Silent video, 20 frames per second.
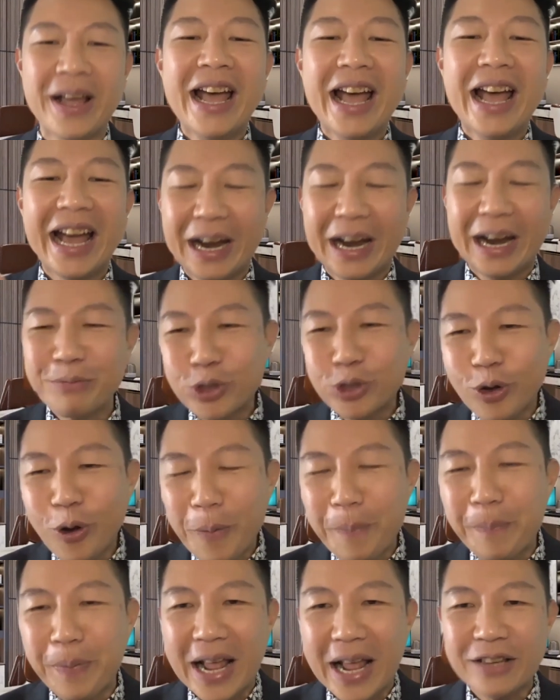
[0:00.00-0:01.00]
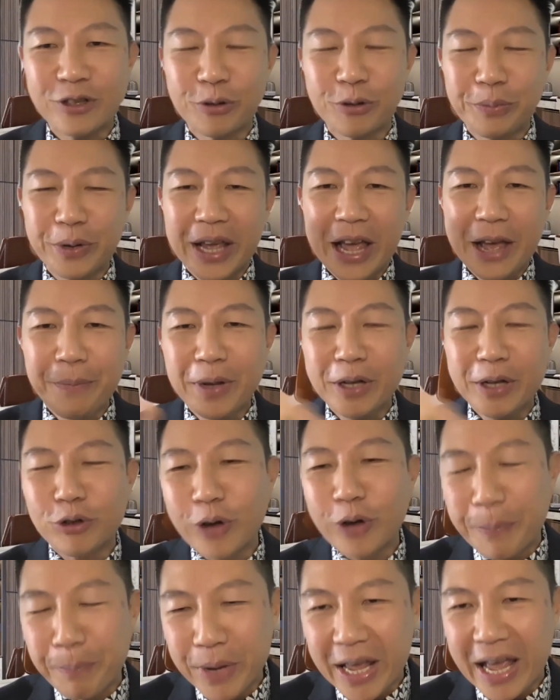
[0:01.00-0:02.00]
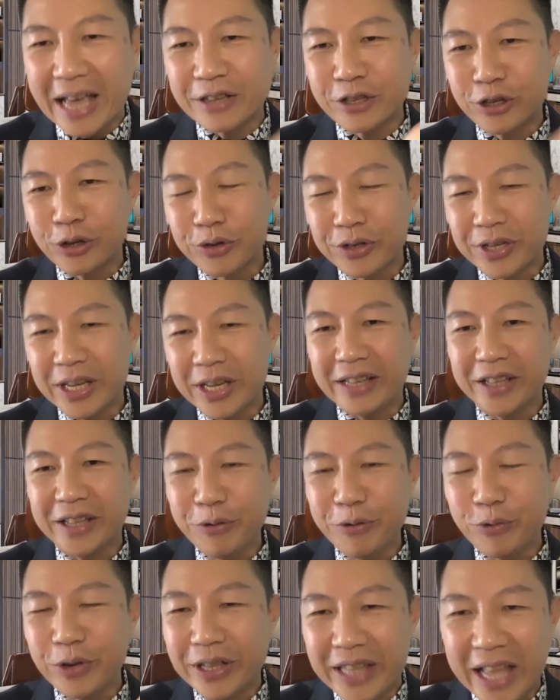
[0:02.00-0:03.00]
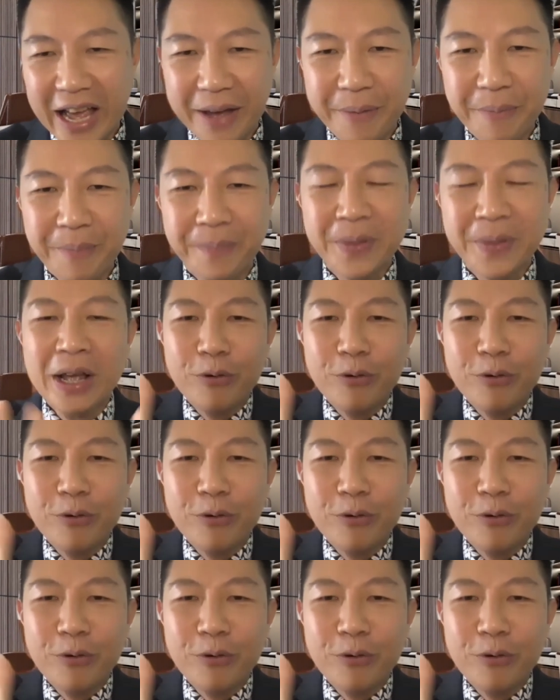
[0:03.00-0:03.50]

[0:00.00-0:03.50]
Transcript: And I'm so blessed to be able to be associated with them,